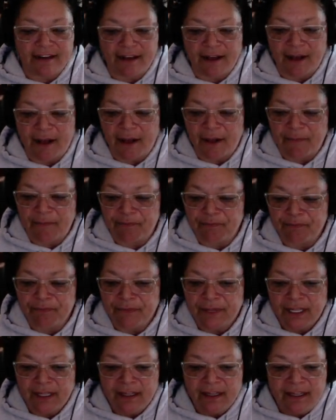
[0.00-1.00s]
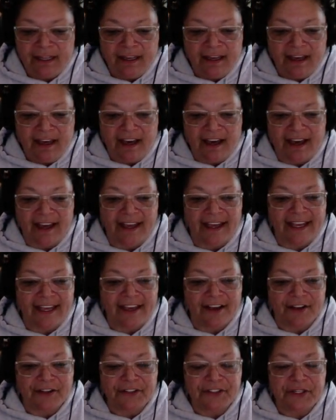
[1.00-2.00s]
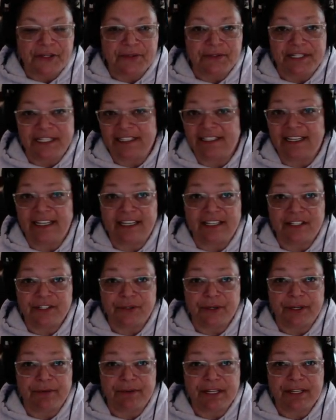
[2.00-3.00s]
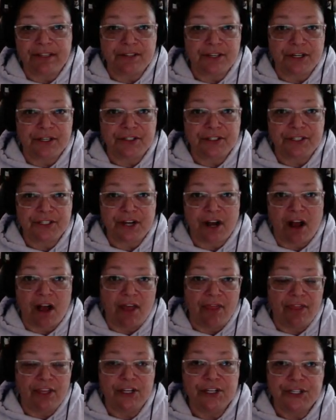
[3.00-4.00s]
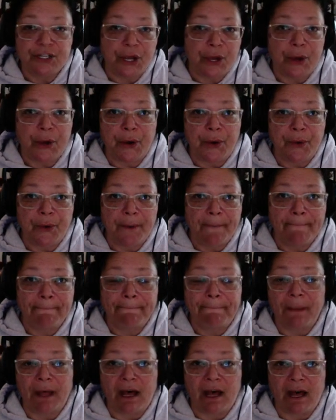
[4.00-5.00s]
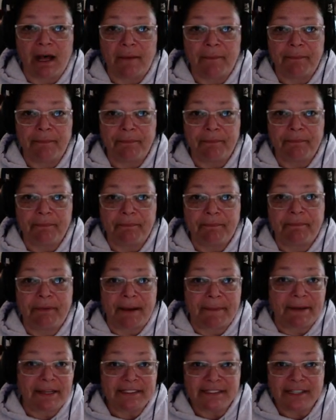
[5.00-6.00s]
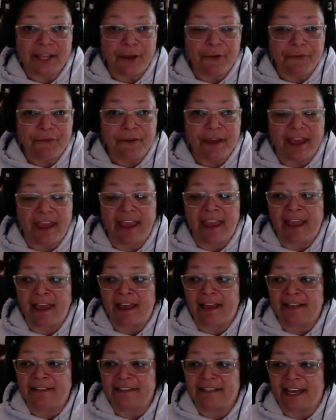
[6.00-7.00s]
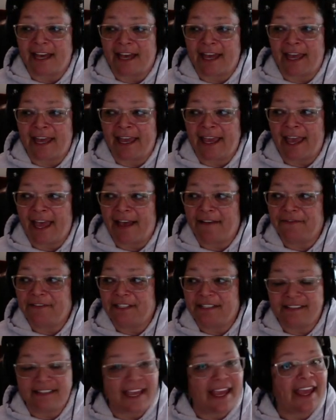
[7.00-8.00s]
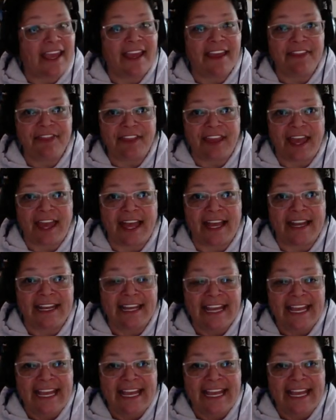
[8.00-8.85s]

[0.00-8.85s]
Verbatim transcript: Um, I also did the history research on the show um, by myself, and I have to say that